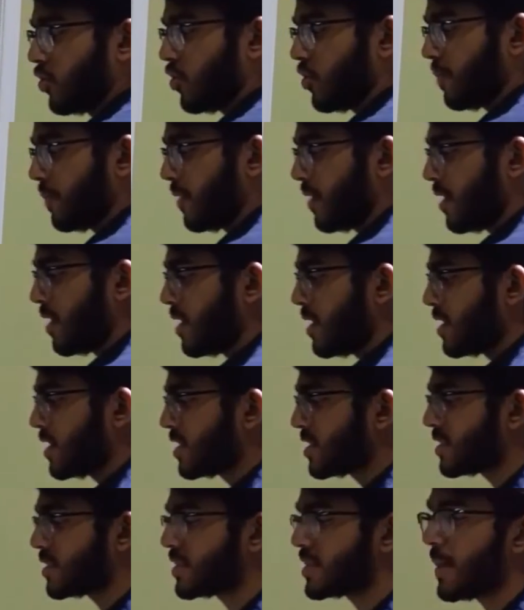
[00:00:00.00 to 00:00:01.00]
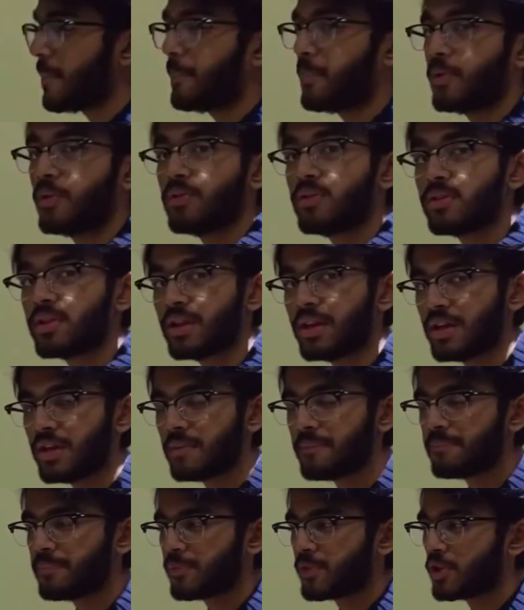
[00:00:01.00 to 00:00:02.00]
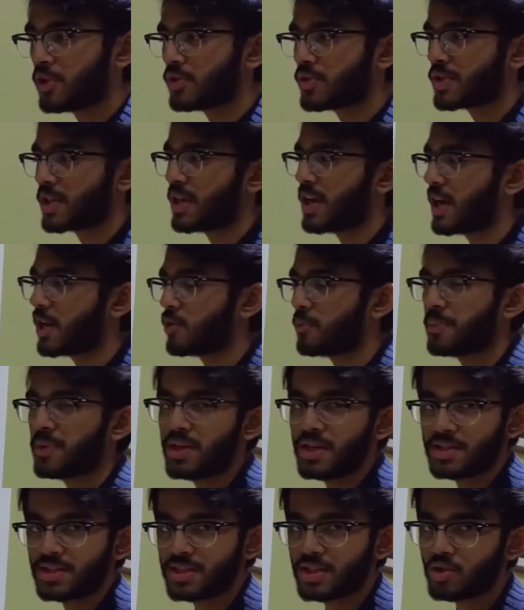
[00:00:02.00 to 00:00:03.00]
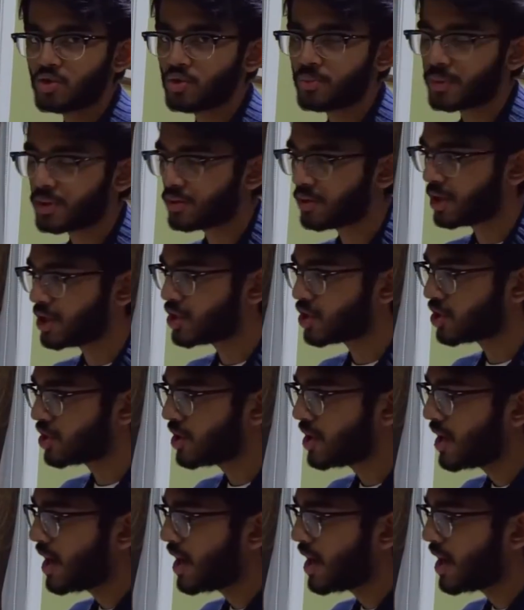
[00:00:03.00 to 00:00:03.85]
group separately using IUPAC nomenclature.